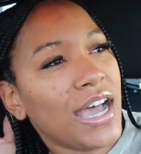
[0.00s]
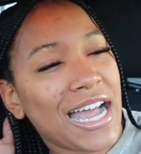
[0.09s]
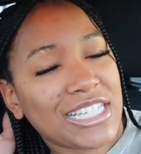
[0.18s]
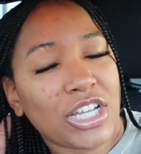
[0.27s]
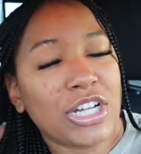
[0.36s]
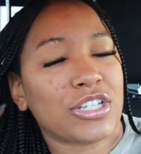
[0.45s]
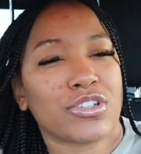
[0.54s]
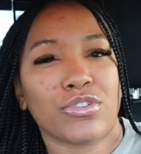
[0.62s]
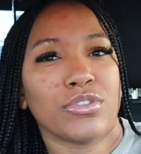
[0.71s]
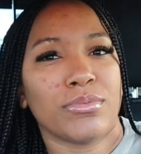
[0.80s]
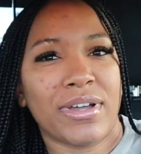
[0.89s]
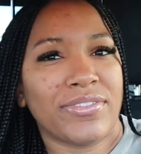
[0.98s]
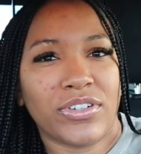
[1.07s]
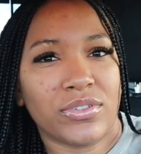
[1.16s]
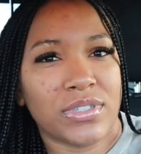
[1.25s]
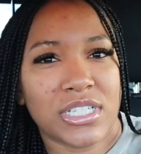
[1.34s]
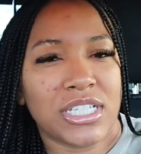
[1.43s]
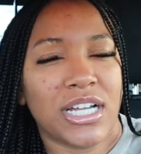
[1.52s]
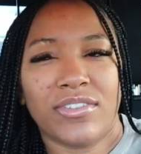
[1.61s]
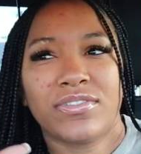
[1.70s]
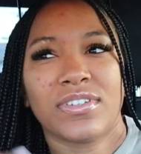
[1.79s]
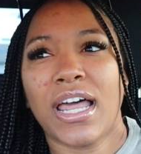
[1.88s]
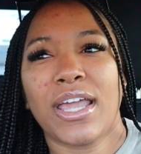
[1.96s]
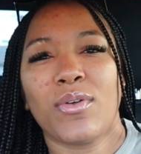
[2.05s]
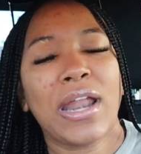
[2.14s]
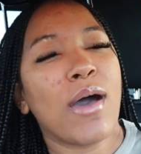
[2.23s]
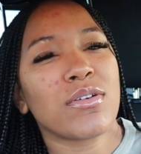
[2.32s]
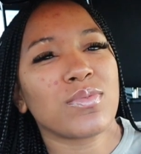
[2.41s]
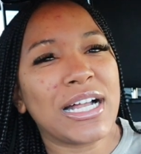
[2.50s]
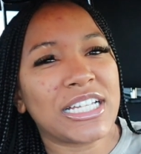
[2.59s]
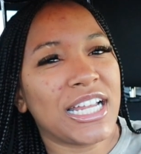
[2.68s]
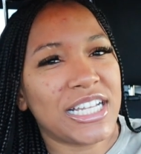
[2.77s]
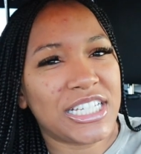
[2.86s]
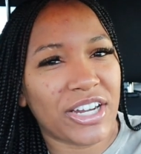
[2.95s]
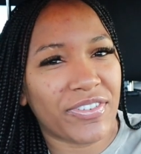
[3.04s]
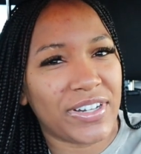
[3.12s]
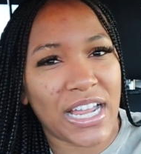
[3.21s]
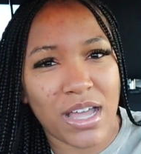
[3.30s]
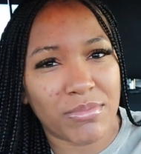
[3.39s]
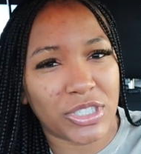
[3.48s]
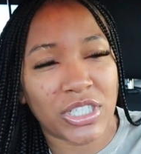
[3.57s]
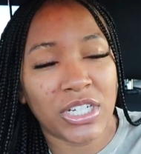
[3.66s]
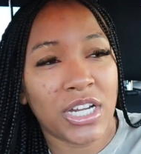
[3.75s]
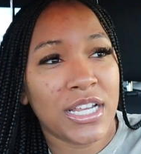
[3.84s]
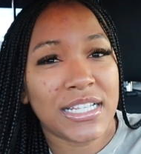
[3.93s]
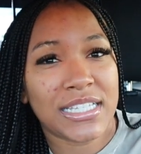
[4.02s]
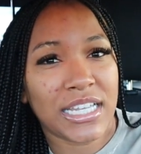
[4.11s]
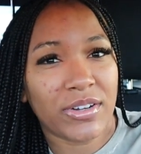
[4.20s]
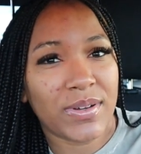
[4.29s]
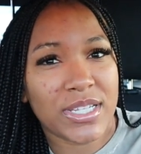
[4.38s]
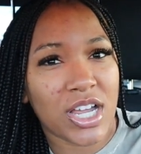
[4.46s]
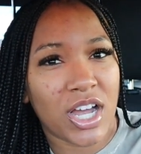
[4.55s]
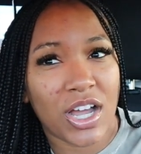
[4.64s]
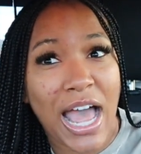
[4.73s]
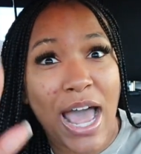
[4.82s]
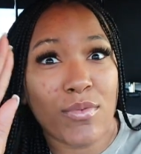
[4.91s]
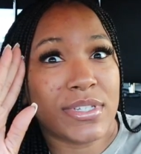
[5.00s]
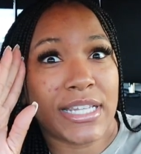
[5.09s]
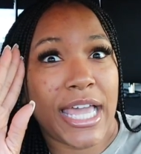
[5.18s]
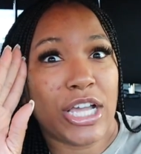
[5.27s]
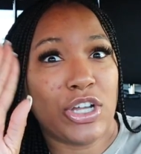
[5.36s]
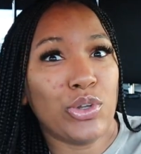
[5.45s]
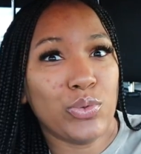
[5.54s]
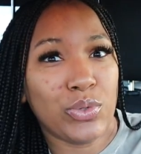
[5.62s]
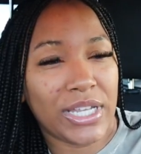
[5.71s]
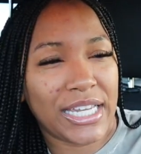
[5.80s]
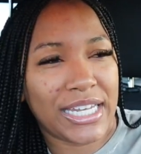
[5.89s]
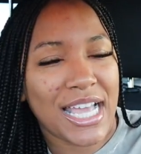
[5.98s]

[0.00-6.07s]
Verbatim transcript: I started scrolling on my phone and stuff. Like, when I was watching that Jeffrey Dahmer series, y'all, I was like glued in.